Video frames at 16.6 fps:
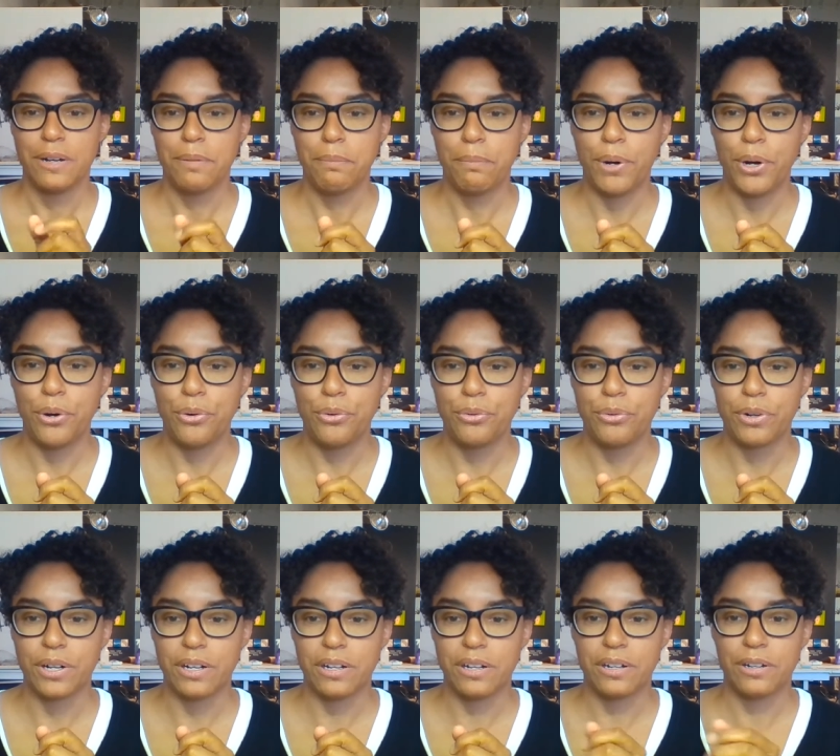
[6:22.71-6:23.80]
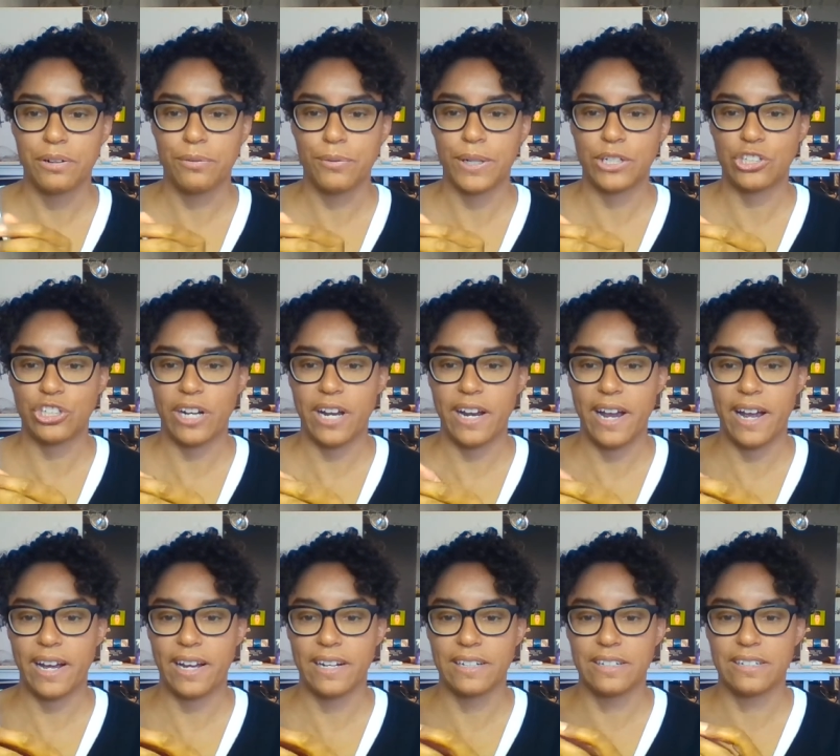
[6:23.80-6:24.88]
bone, which
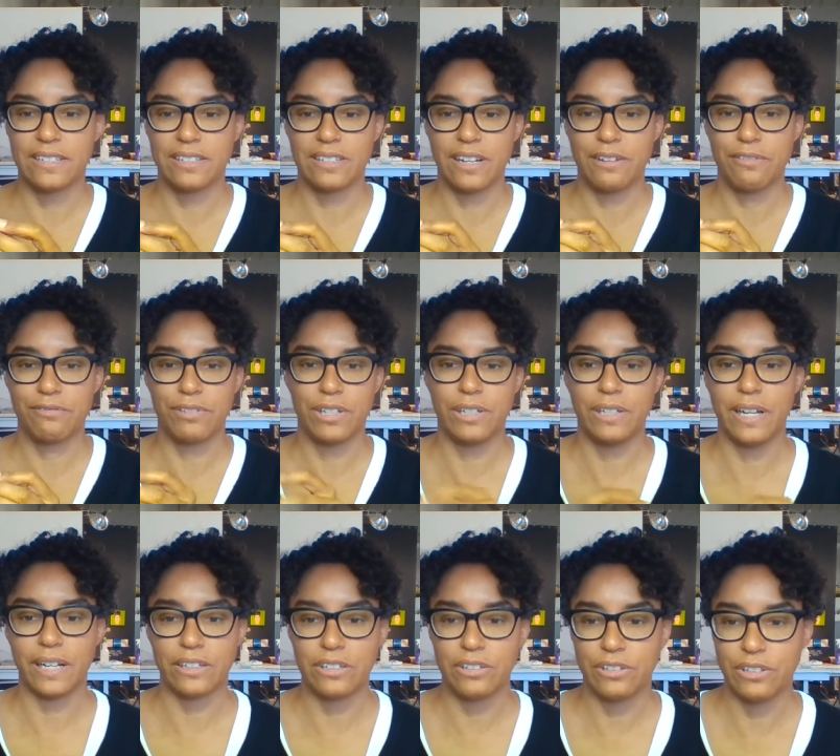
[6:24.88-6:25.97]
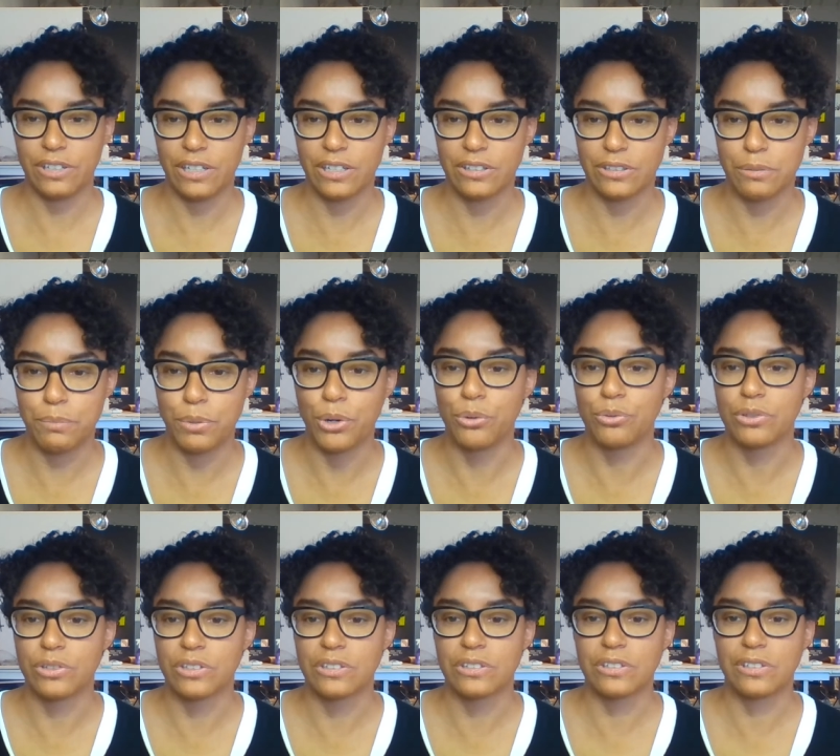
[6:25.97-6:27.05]
I've collected all kinds of
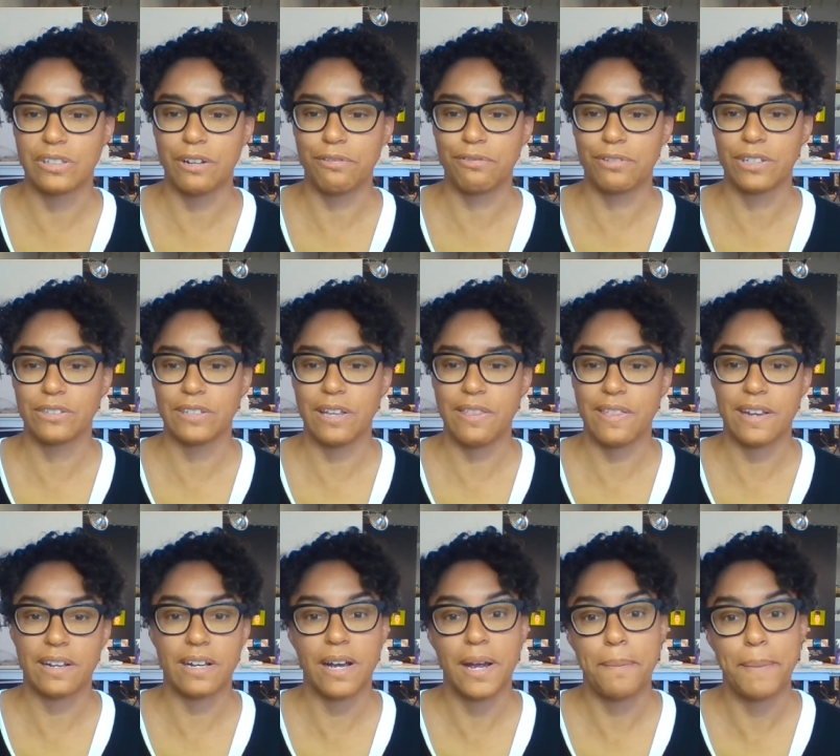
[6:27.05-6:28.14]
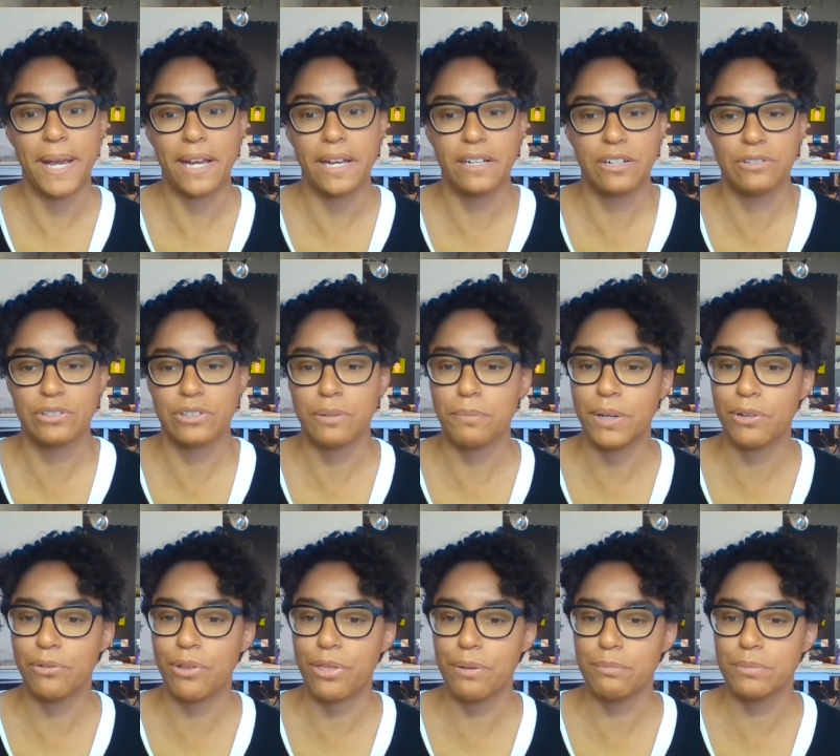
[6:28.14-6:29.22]
bones and stuff because I think I may do something
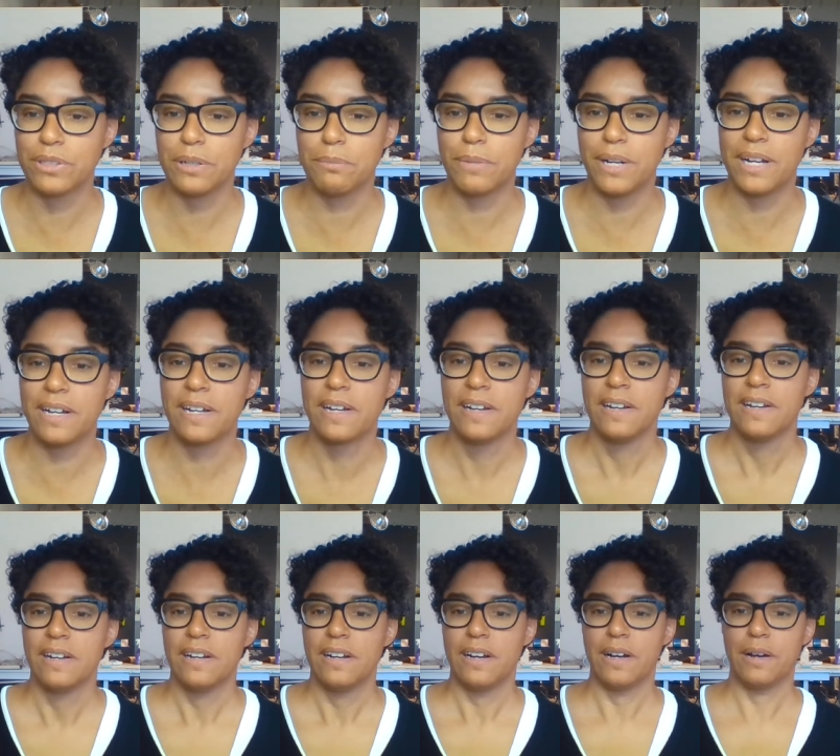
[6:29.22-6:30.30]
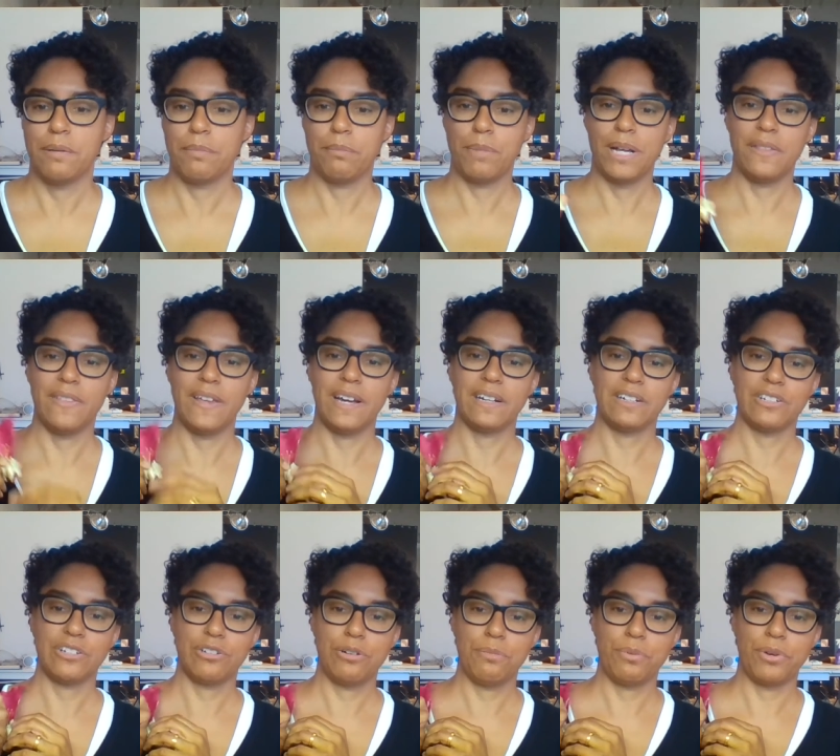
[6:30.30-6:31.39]
with them someday. Made that
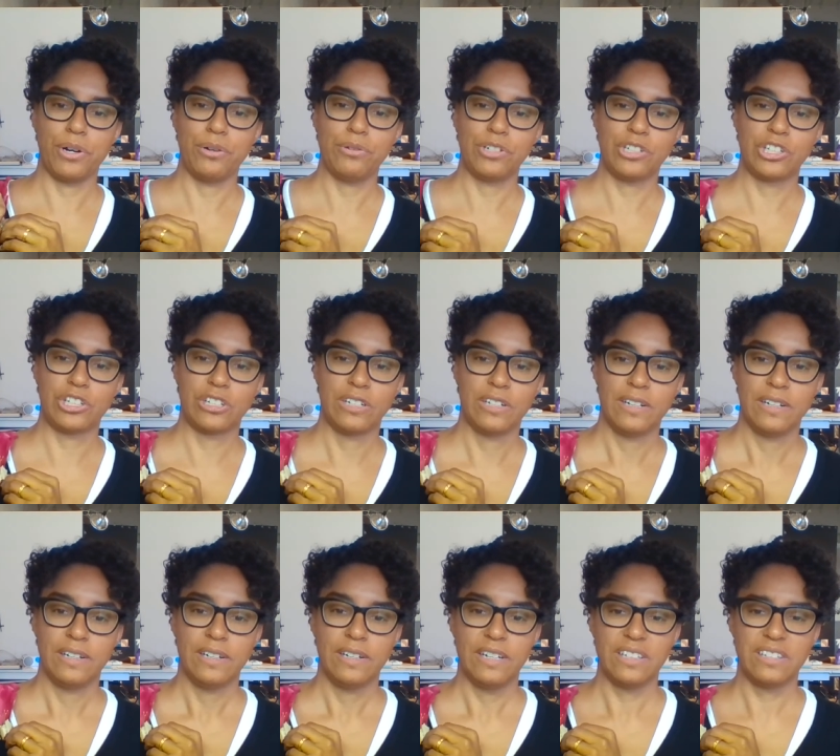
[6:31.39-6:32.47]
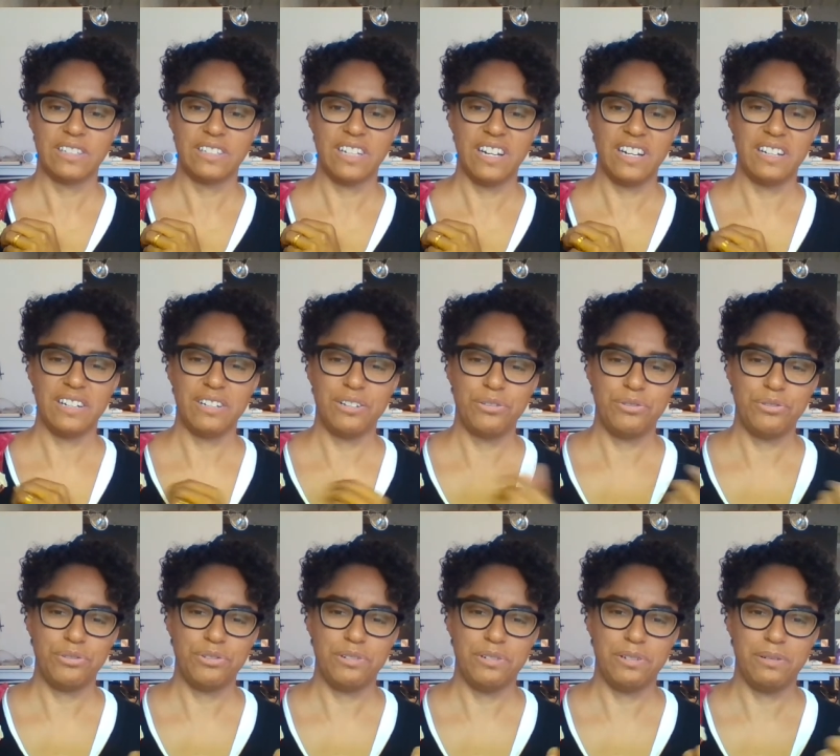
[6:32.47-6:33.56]
into a brooch. It's kind of
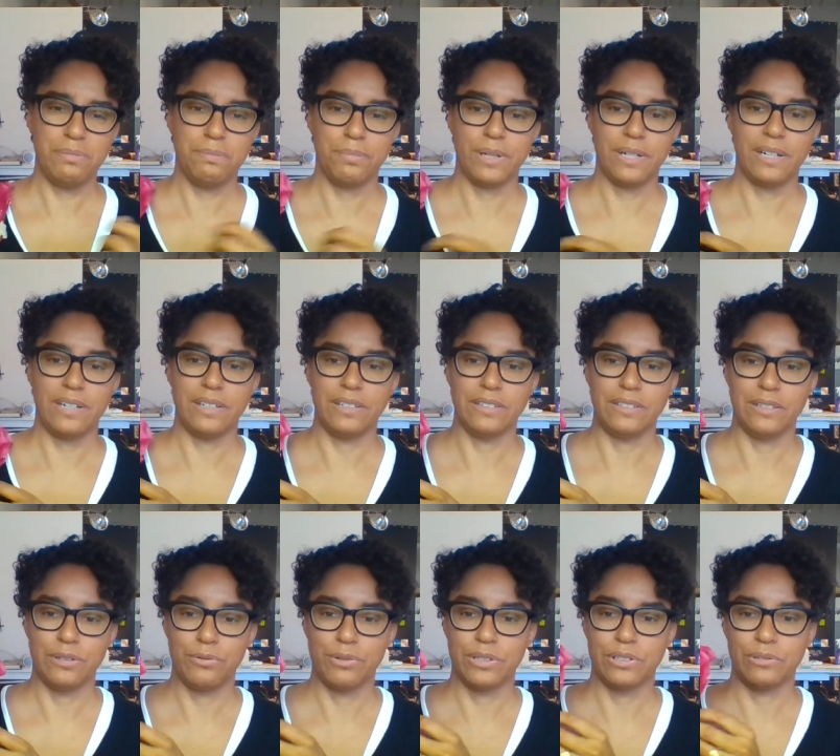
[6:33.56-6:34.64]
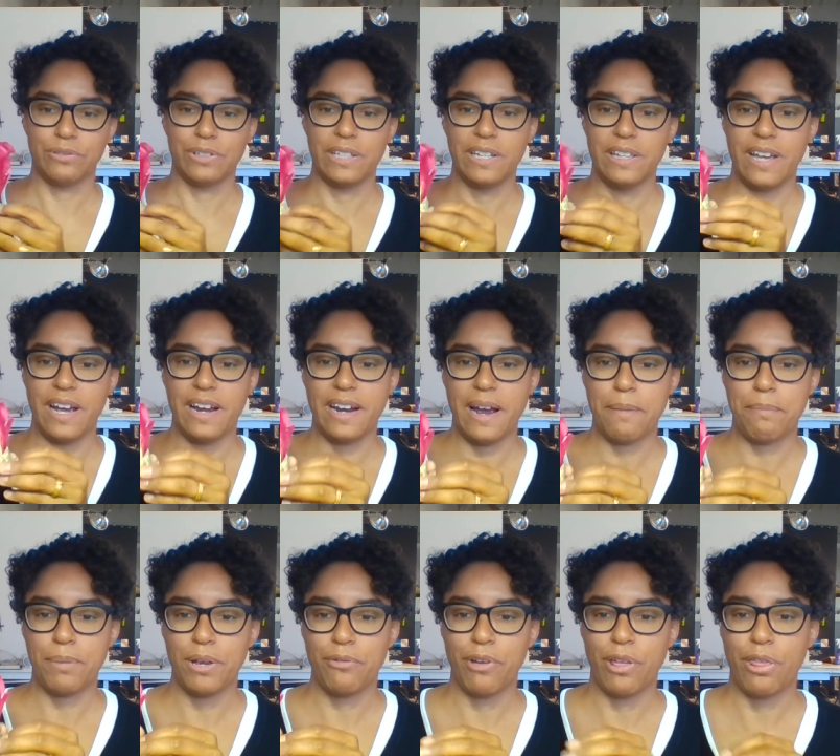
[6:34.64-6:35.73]
cool, but I also wasn't really that
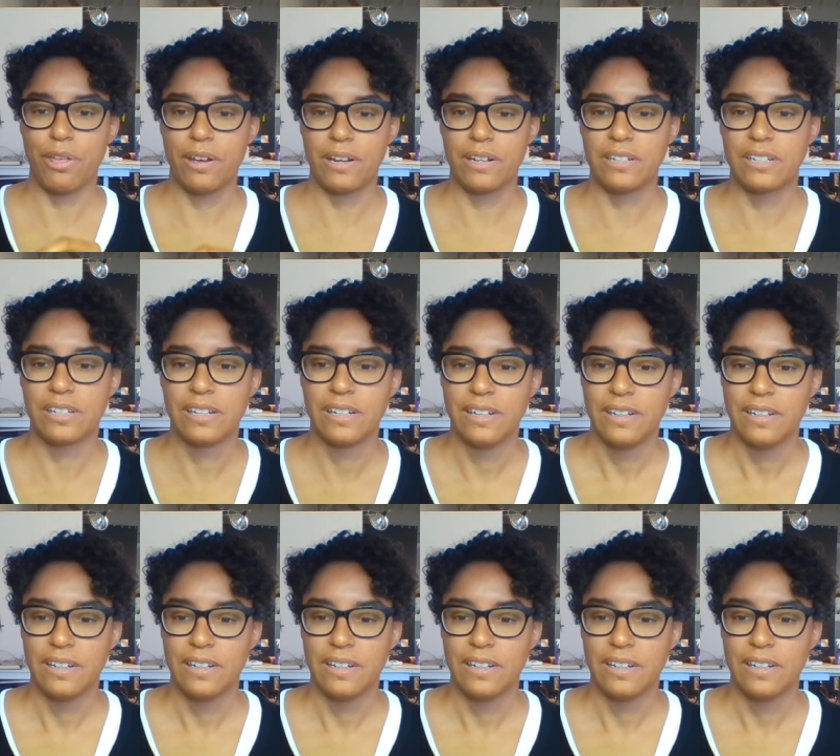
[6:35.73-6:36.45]
happy with it.